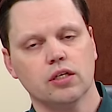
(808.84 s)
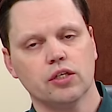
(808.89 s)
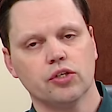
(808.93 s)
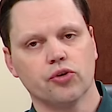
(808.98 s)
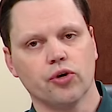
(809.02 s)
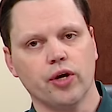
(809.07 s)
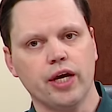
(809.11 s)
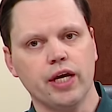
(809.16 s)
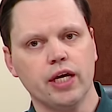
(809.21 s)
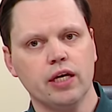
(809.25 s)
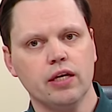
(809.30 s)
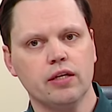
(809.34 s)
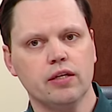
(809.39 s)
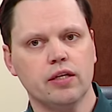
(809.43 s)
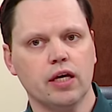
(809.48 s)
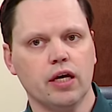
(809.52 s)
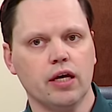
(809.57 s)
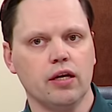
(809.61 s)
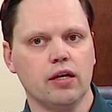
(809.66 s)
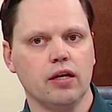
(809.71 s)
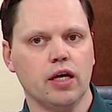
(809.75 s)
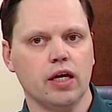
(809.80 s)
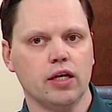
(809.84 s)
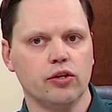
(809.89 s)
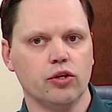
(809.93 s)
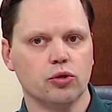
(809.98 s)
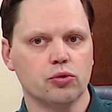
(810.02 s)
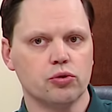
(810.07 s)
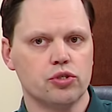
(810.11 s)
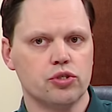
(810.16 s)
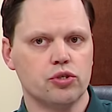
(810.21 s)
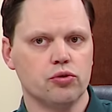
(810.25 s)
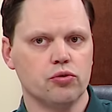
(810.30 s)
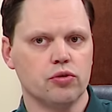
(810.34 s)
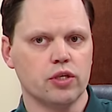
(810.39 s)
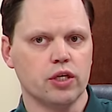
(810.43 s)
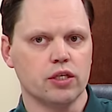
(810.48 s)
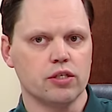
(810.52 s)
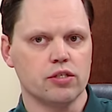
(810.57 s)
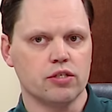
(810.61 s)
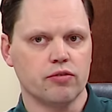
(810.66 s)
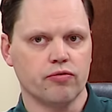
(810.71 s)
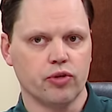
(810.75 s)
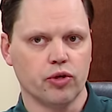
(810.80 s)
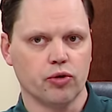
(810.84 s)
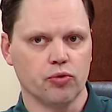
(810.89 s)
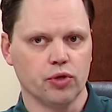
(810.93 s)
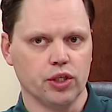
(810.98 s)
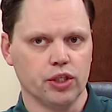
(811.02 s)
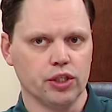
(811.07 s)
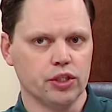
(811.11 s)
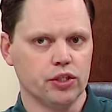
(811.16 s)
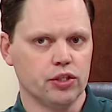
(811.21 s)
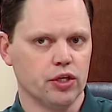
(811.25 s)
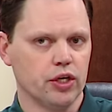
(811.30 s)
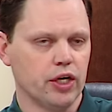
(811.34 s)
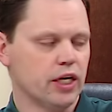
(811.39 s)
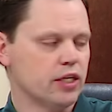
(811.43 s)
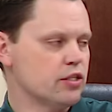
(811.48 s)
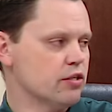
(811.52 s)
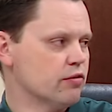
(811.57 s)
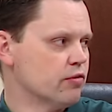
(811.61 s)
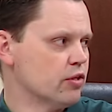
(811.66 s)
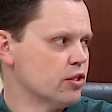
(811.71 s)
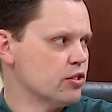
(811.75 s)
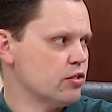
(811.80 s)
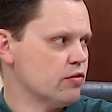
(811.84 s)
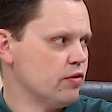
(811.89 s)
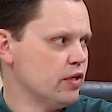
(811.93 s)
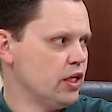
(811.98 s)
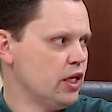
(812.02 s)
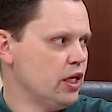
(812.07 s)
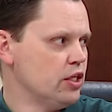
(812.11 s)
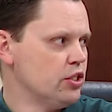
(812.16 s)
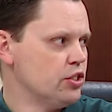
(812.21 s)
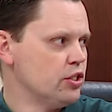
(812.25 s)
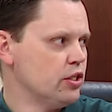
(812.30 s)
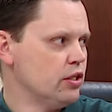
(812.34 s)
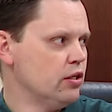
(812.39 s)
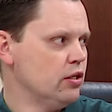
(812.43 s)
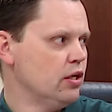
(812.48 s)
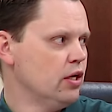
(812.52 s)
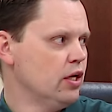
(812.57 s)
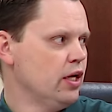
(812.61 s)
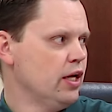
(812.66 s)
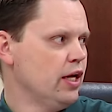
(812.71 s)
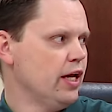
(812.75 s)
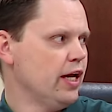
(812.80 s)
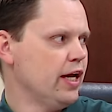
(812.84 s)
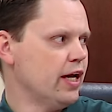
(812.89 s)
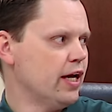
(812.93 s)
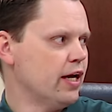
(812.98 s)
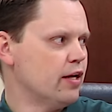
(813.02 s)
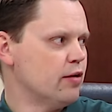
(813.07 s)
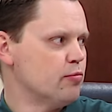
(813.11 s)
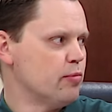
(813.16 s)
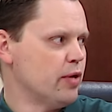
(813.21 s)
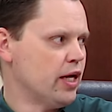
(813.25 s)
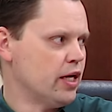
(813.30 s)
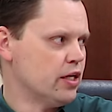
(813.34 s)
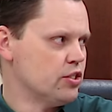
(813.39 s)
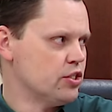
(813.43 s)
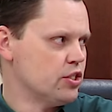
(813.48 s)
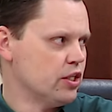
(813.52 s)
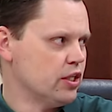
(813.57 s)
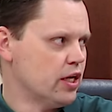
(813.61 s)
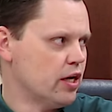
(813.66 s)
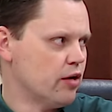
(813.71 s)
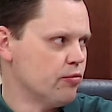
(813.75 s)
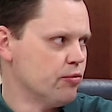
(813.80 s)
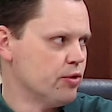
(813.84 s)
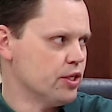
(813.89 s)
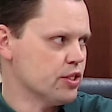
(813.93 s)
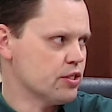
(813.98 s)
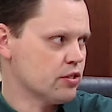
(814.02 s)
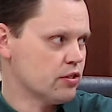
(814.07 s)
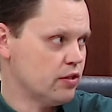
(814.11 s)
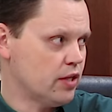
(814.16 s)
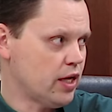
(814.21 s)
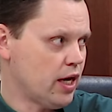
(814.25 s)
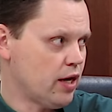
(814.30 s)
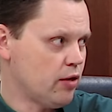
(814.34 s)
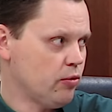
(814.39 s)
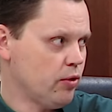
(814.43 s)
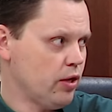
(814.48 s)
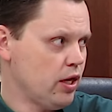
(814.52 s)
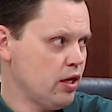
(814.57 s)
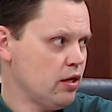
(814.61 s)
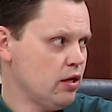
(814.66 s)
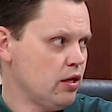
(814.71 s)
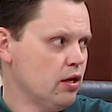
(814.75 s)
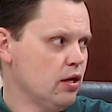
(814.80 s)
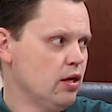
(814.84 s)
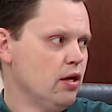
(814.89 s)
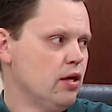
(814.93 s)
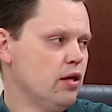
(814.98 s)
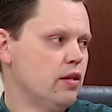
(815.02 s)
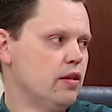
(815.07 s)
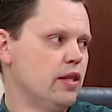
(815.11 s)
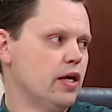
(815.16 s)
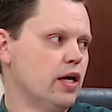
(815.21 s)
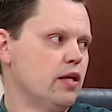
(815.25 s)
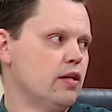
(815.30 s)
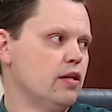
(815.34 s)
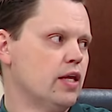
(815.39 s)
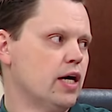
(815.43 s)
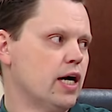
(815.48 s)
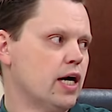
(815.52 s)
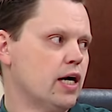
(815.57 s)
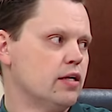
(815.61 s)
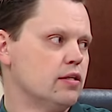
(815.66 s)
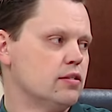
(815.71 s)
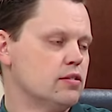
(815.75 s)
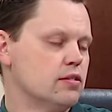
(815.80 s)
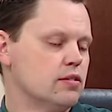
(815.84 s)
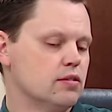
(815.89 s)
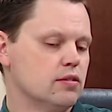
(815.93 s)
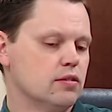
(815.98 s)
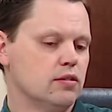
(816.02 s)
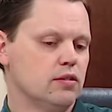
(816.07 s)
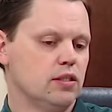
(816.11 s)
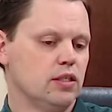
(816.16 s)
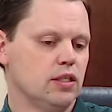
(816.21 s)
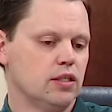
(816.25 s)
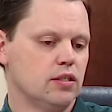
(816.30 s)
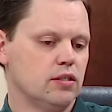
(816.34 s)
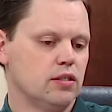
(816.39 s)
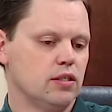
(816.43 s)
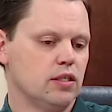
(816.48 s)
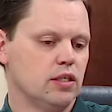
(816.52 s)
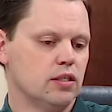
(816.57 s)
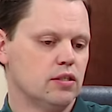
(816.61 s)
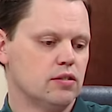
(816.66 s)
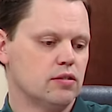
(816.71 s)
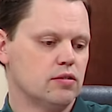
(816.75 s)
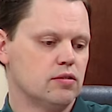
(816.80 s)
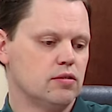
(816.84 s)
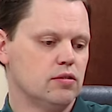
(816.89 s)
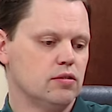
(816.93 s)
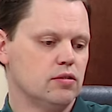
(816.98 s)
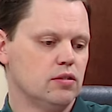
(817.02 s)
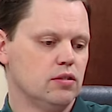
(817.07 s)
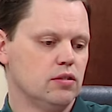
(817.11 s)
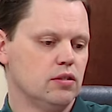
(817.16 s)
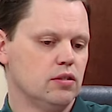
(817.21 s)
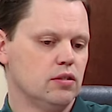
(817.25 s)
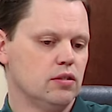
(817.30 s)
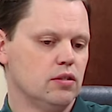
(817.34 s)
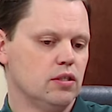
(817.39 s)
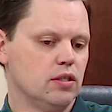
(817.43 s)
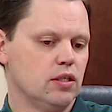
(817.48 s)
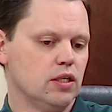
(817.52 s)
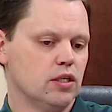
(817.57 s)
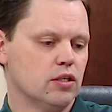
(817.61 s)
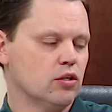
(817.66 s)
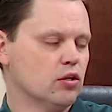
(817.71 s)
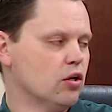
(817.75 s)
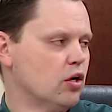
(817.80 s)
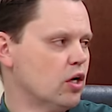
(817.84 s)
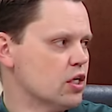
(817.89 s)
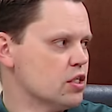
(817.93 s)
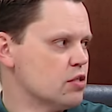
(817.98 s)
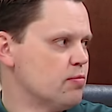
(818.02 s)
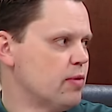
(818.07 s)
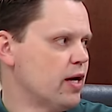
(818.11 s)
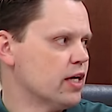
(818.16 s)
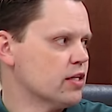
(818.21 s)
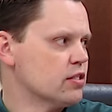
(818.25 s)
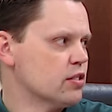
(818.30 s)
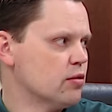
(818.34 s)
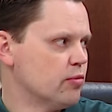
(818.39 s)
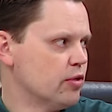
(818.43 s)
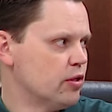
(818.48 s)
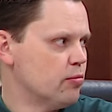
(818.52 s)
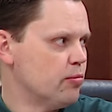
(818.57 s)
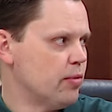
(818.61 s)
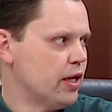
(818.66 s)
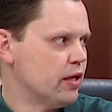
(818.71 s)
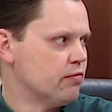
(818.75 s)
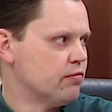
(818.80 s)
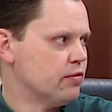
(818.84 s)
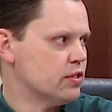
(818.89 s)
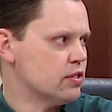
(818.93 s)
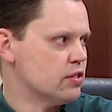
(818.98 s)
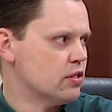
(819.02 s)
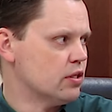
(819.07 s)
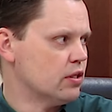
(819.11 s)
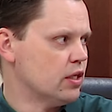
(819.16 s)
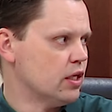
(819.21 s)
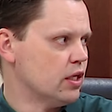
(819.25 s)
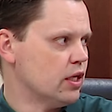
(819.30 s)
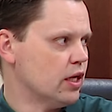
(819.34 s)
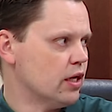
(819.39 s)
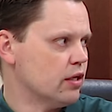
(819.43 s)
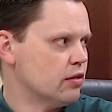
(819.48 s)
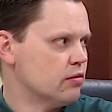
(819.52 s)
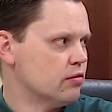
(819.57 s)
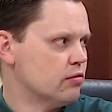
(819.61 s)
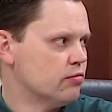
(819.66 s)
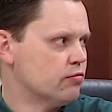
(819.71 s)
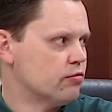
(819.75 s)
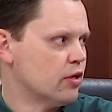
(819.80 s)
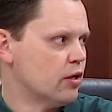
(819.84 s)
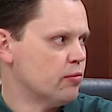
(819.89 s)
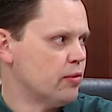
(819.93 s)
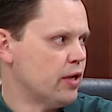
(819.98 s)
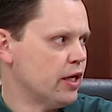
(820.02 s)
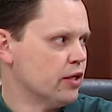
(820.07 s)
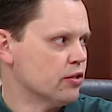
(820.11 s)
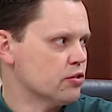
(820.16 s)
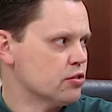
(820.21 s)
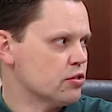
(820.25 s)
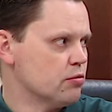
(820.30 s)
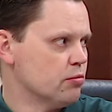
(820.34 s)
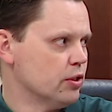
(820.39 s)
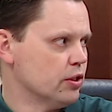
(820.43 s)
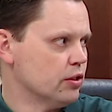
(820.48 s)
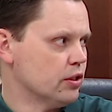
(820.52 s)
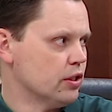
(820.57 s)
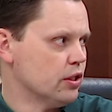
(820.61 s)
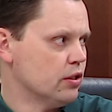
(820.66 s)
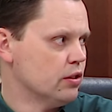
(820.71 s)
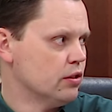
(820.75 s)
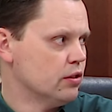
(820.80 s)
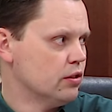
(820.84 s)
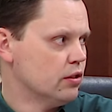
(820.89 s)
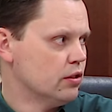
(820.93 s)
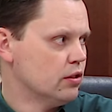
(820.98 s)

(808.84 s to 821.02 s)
grain, then and those two things, if they're really good at diversification and managing that risk that way, then that it it it claws back some of the benefits that they get from agri stability.